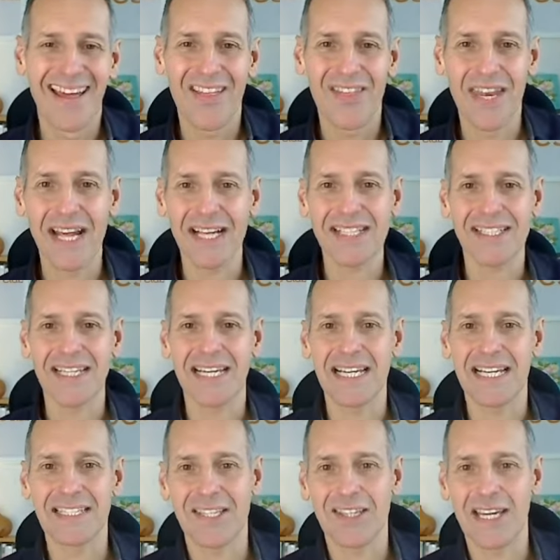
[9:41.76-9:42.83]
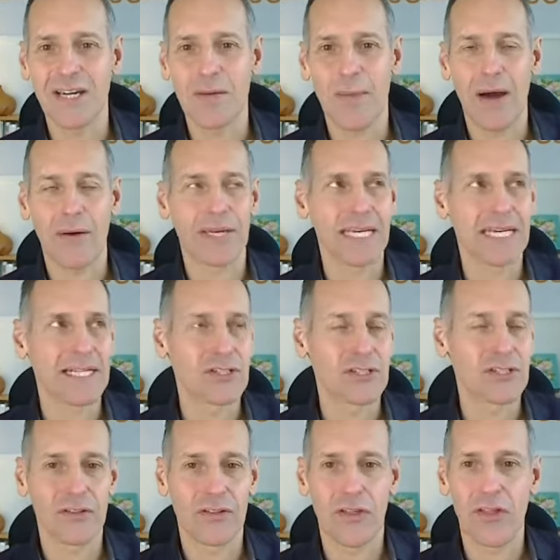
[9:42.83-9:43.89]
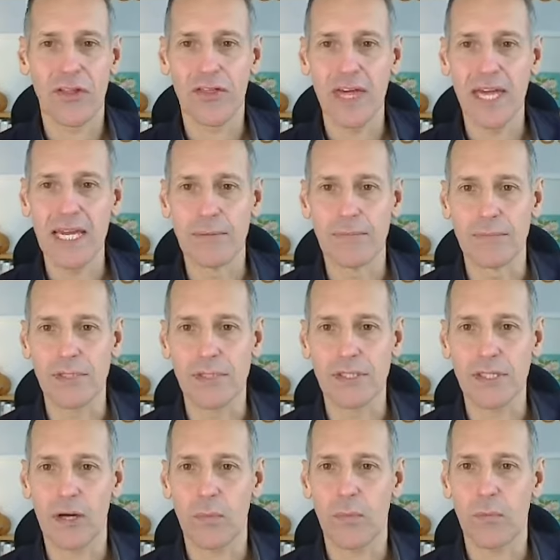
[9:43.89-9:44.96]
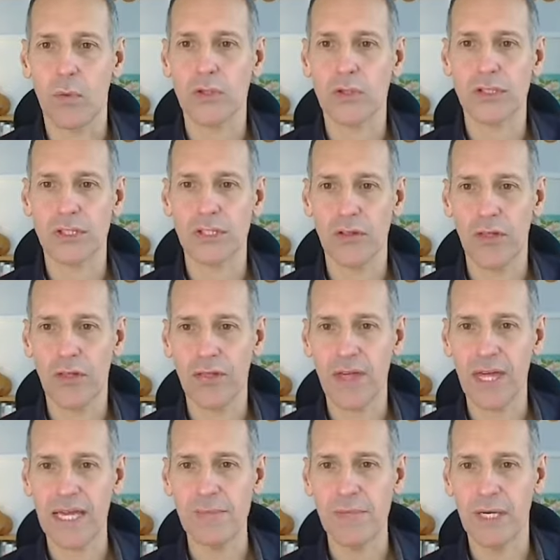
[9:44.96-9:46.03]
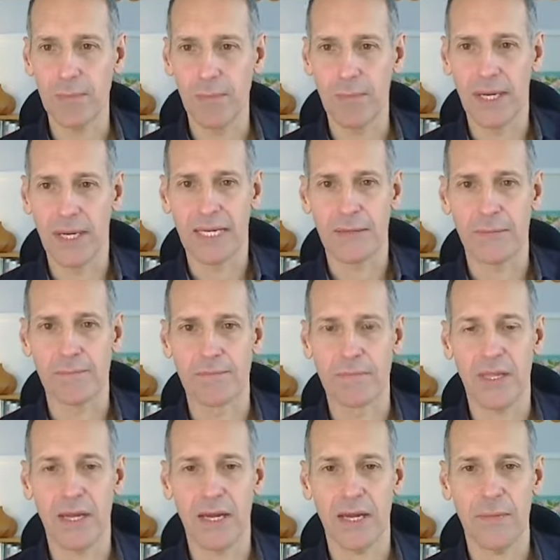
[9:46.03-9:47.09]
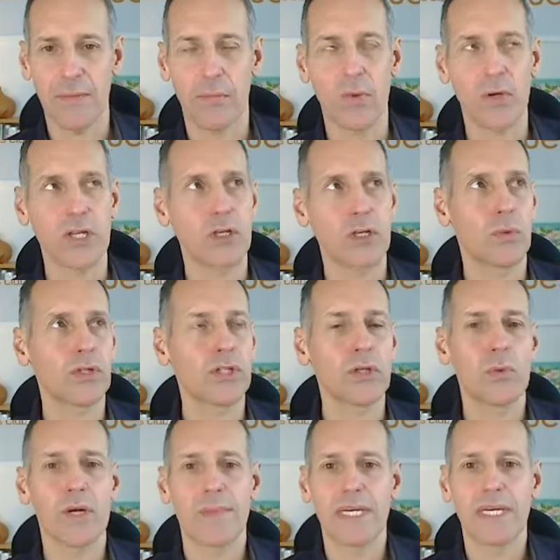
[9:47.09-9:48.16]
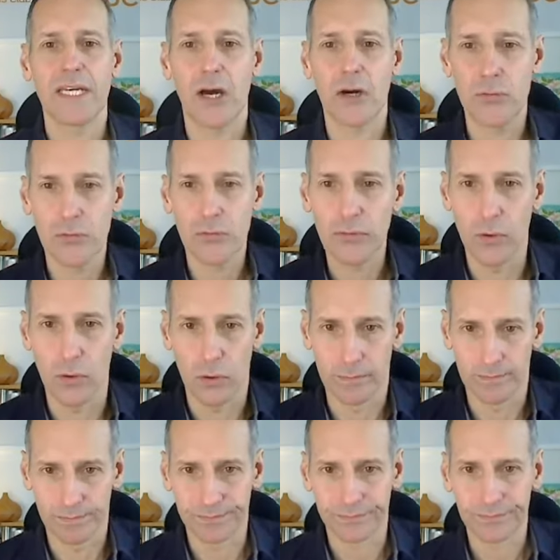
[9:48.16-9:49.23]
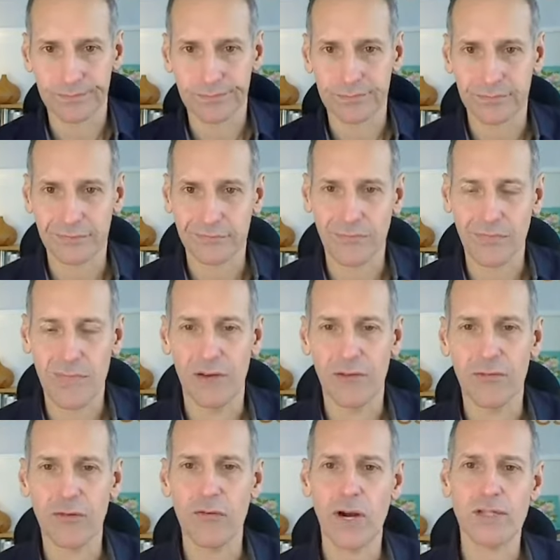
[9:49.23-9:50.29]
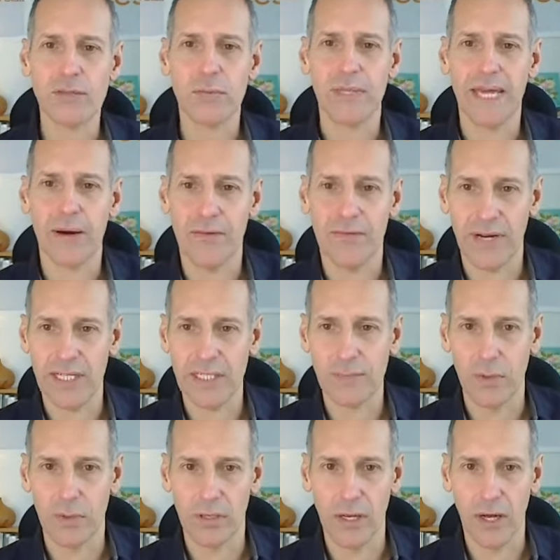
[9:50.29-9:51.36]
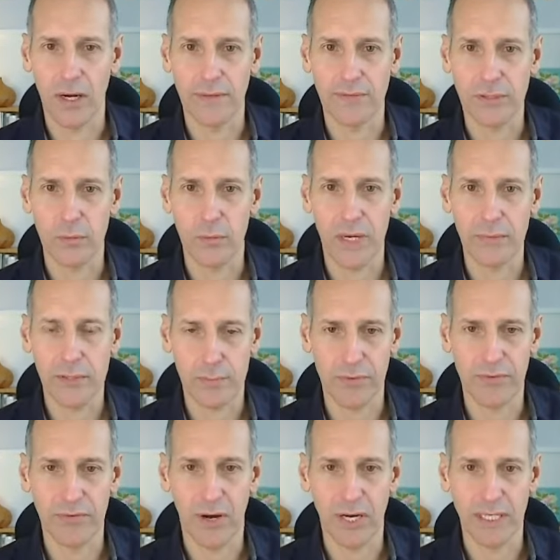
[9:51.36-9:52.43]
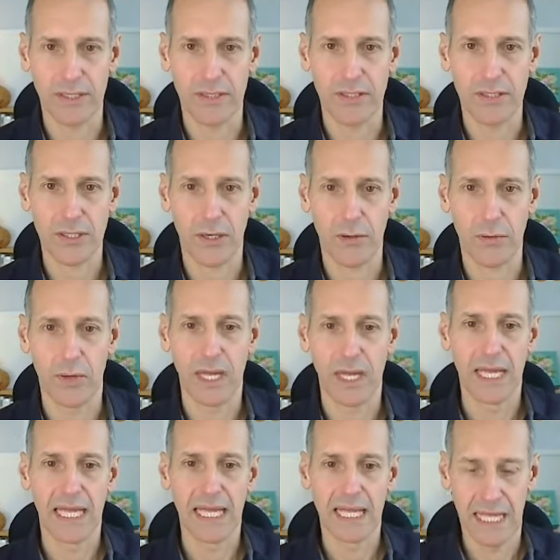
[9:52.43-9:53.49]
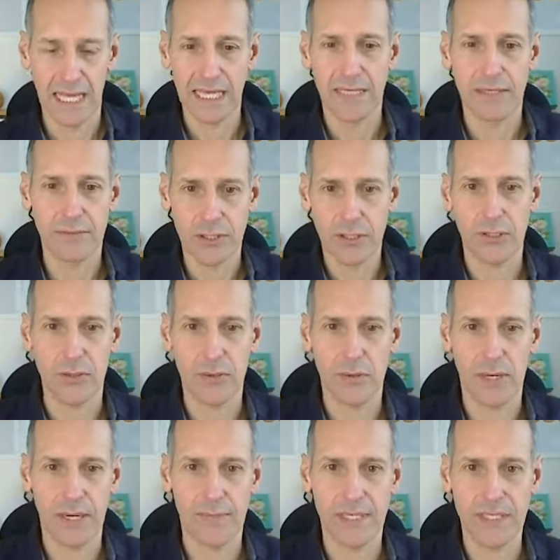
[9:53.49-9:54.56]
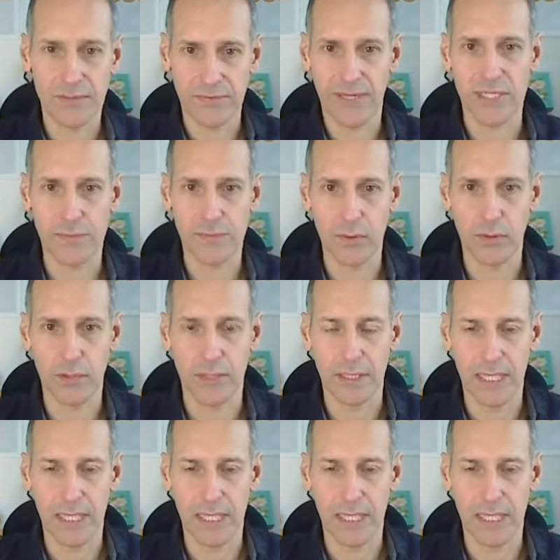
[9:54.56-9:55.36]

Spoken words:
The next thing to think about is the theme. So what's the theme going to be? What do you want to be known for? For us, with our Facebook Lives to wellness providers, so into this Facebook